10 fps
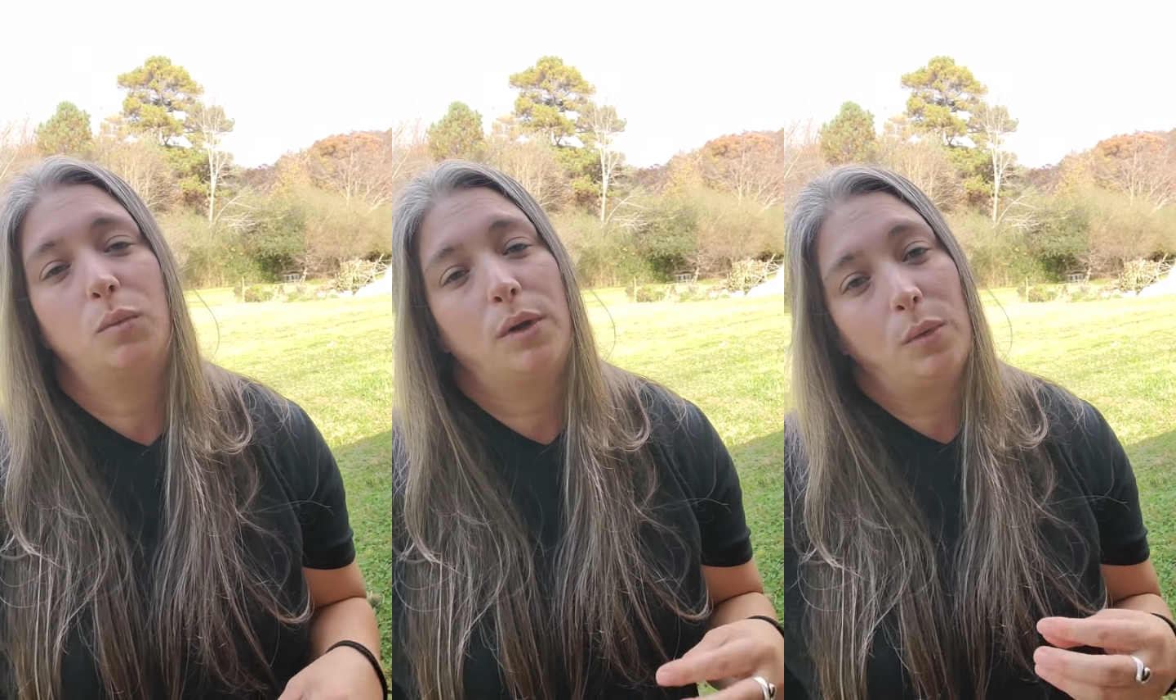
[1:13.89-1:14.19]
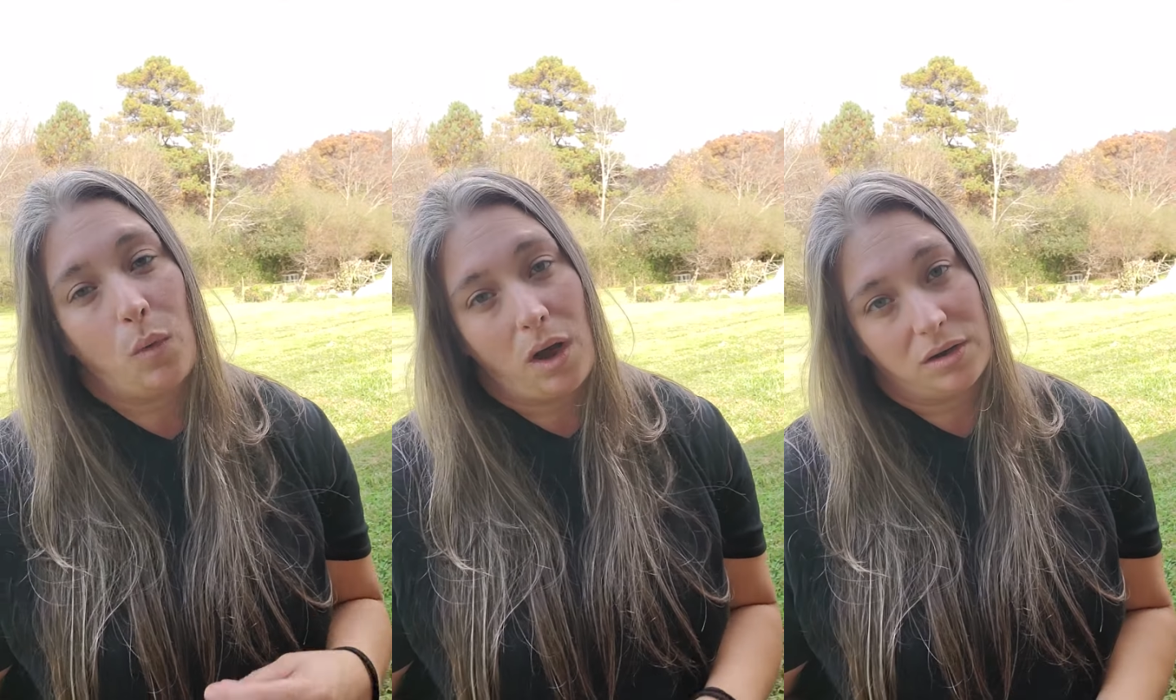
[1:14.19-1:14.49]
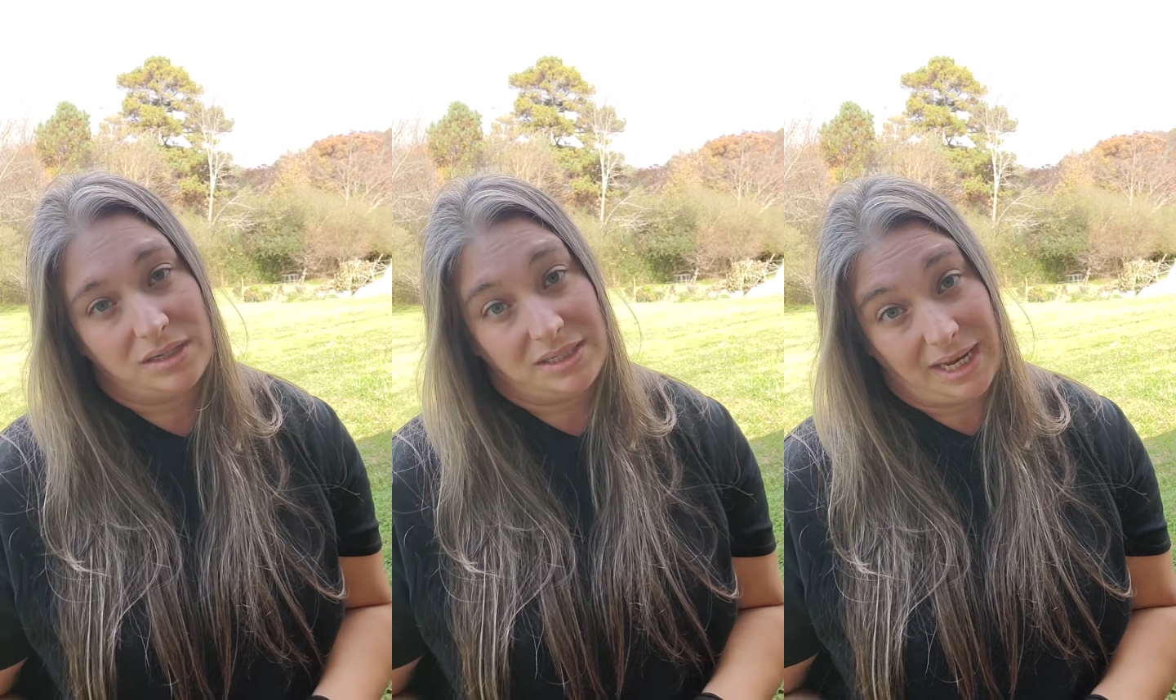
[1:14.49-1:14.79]
where the water
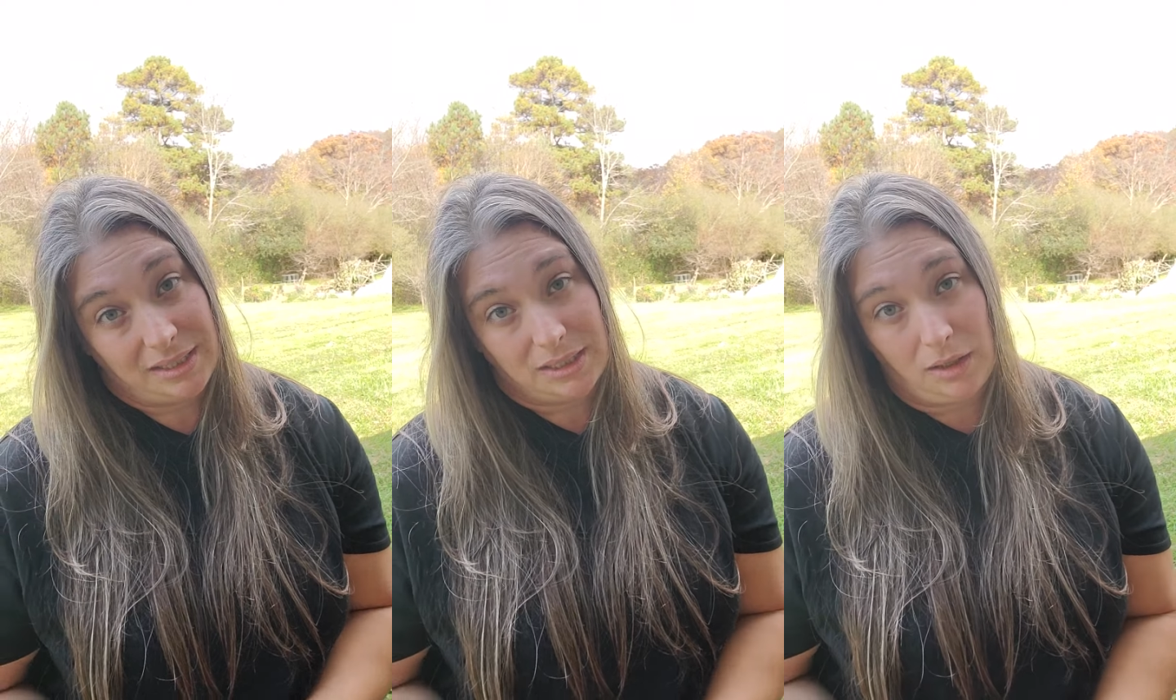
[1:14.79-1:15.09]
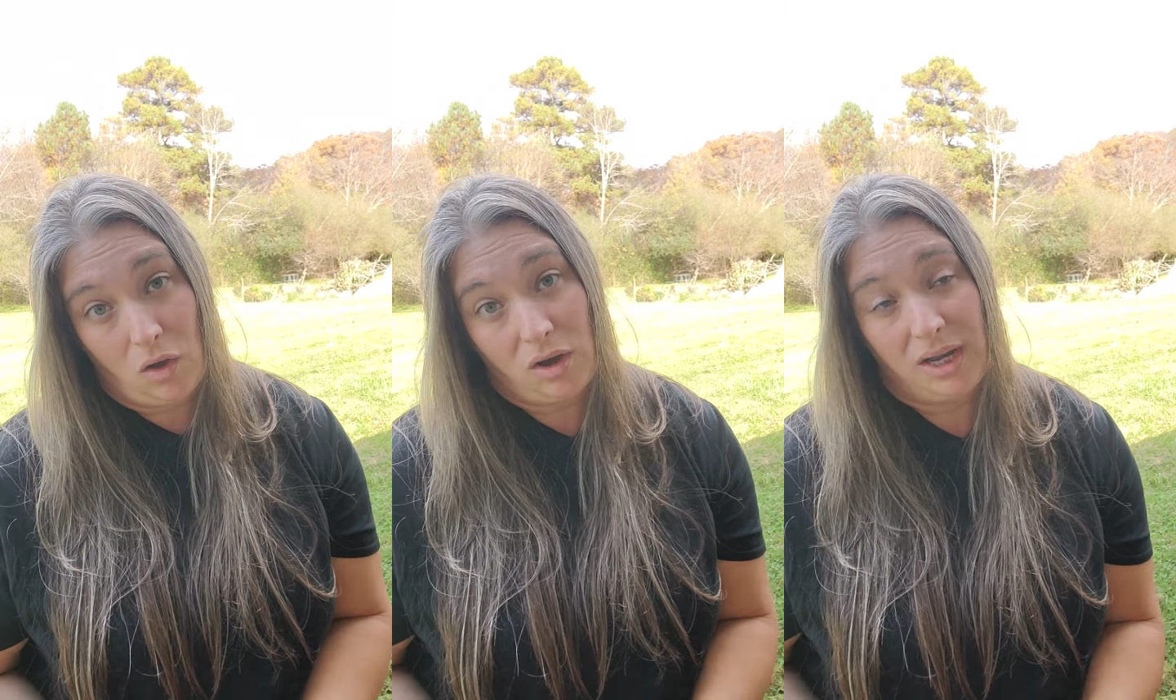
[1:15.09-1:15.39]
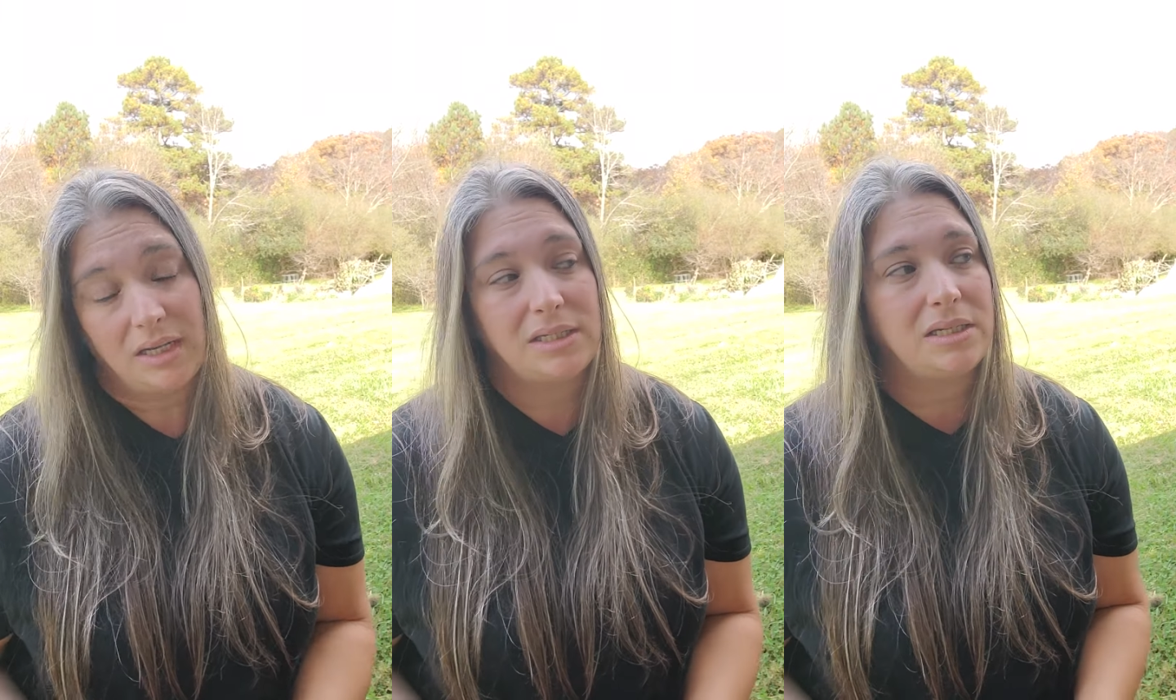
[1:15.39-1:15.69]
stays the
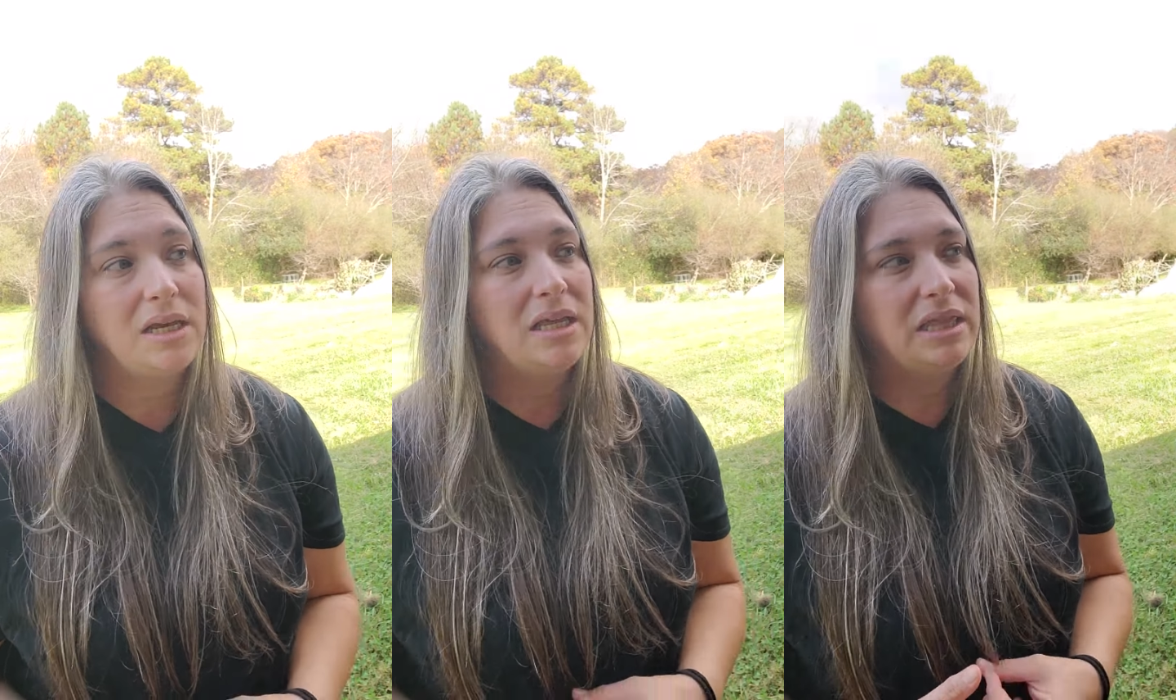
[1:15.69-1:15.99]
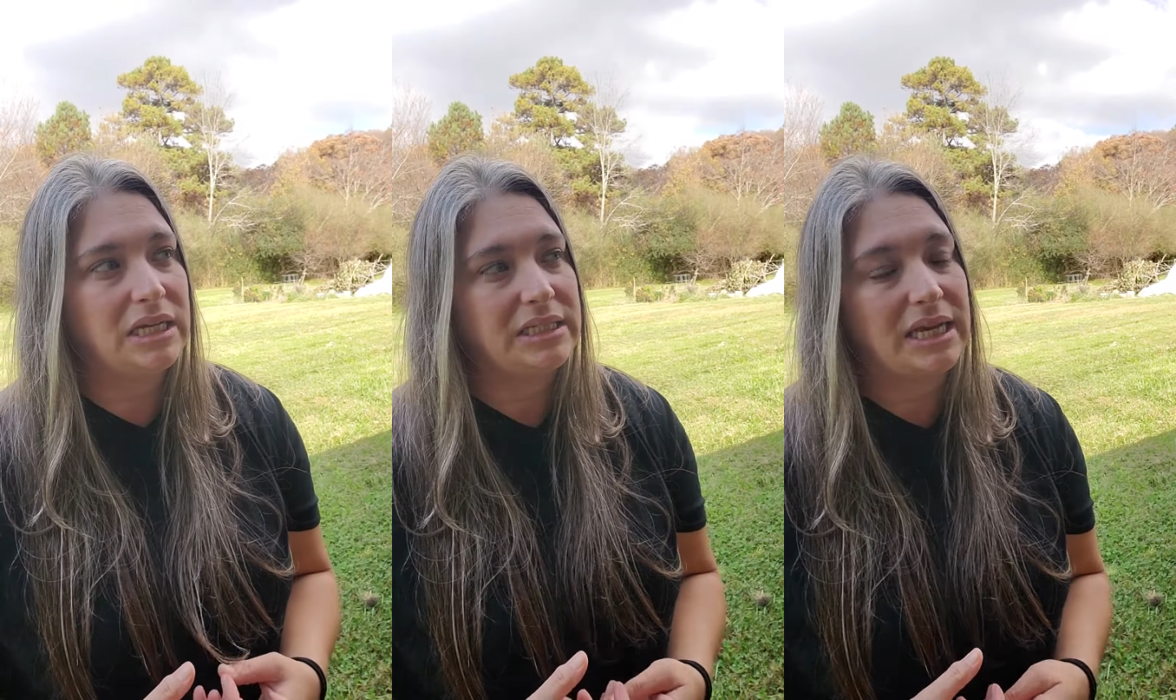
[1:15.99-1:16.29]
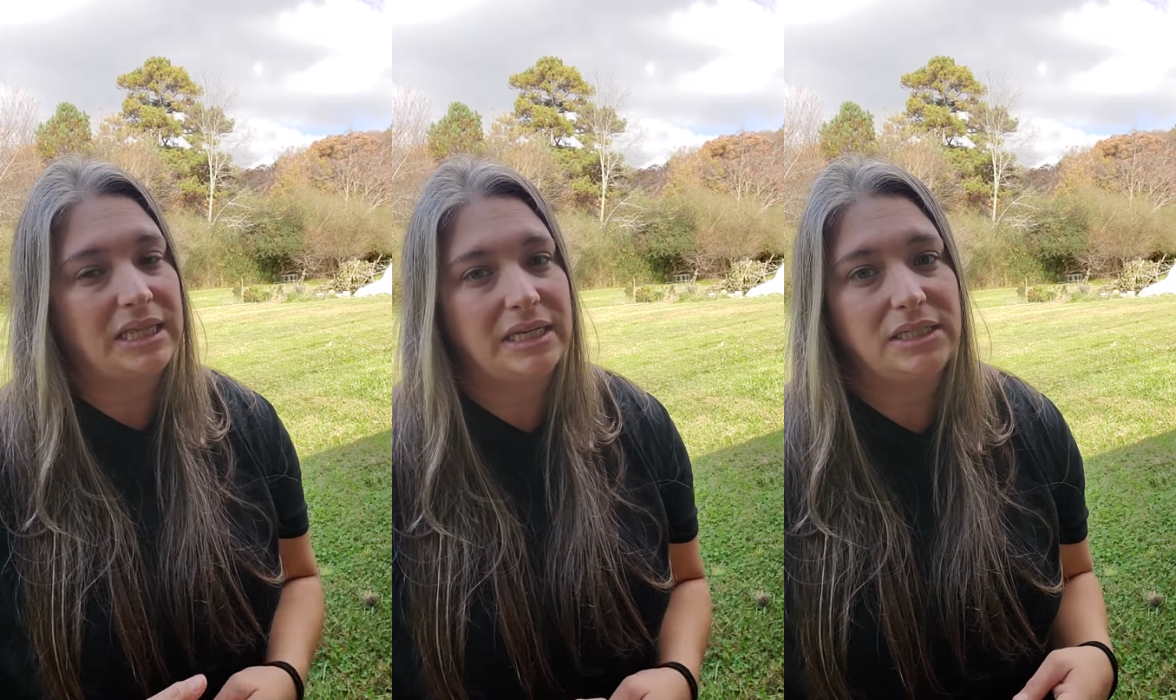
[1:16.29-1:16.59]
longest, things
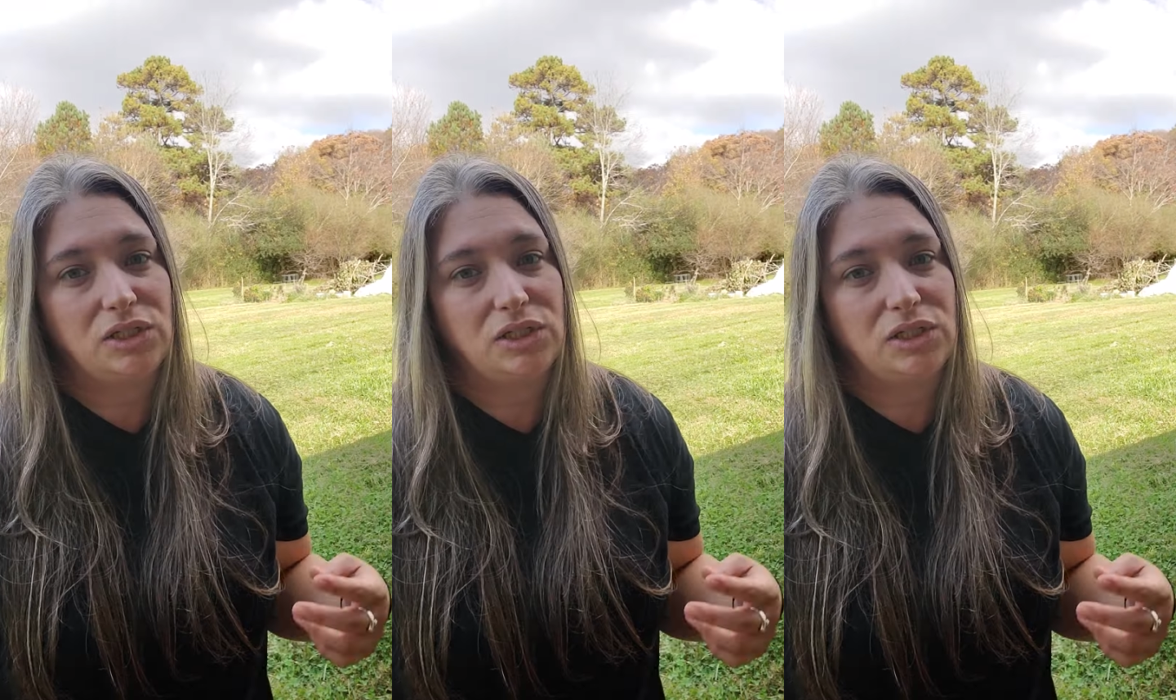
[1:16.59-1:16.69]
like this.